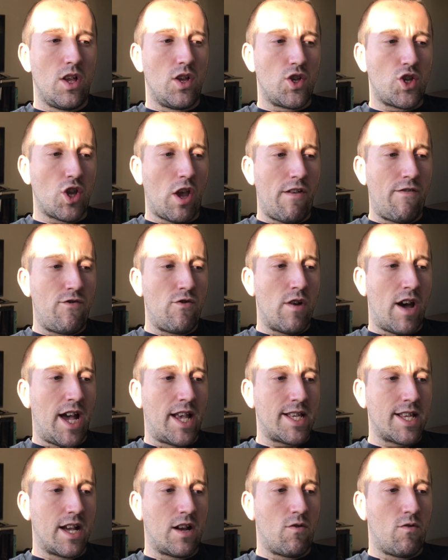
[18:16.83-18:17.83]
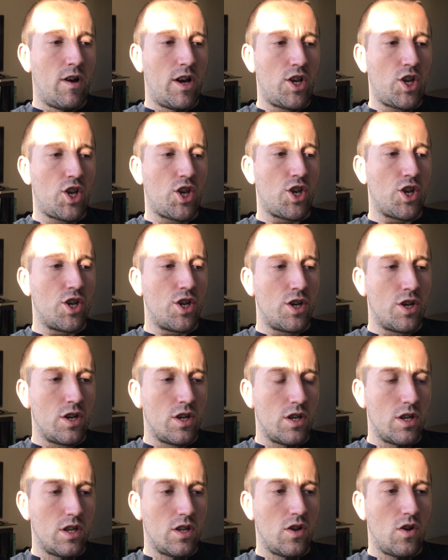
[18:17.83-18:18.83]
So if you ask a question
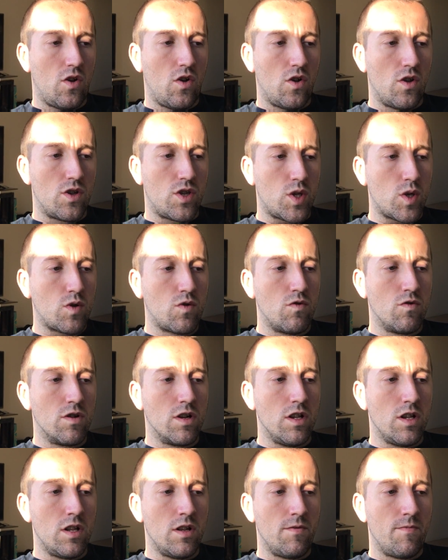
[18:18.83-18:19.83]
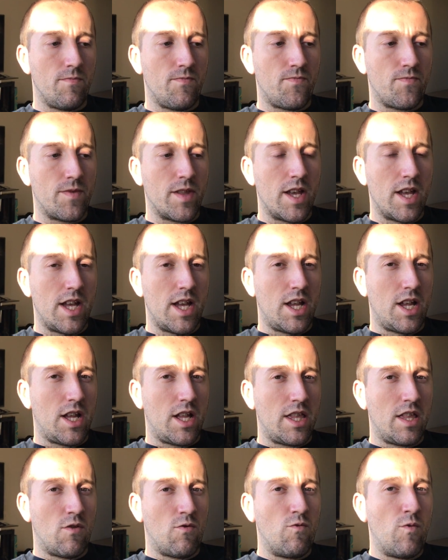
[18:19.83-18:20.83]
to Google,
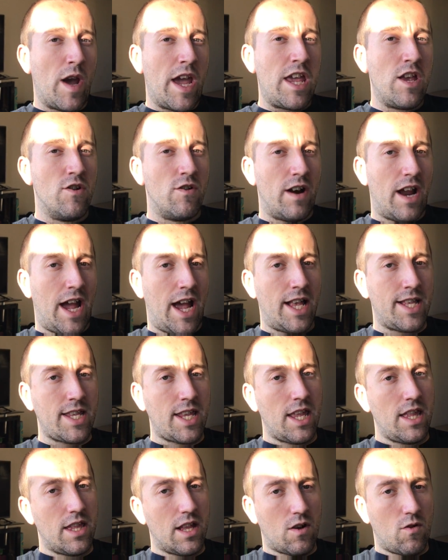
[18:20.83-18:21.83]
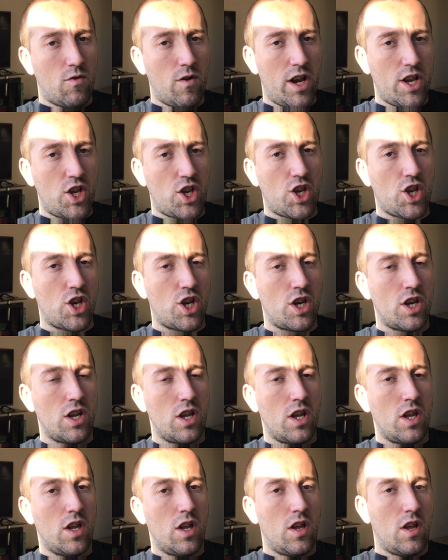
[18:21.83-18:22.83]
the way you're asking the question
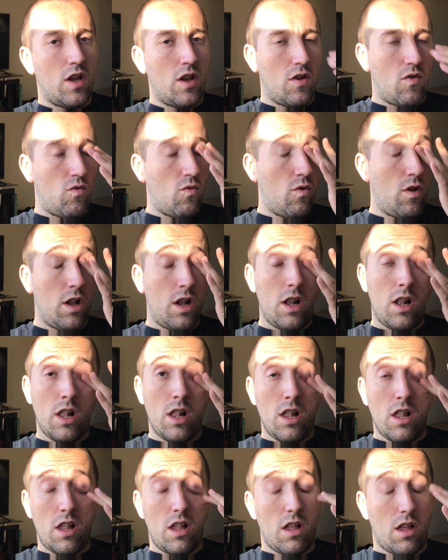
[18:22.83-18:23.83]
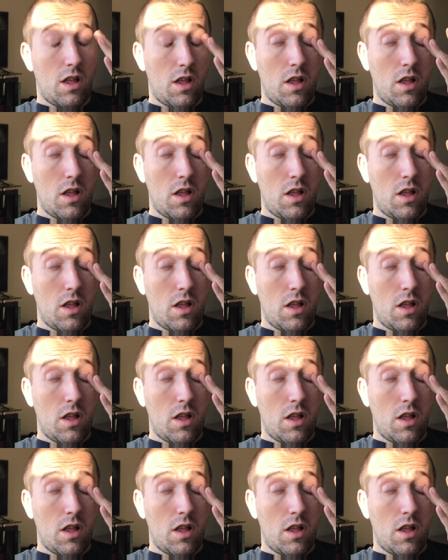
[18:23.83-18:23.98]
will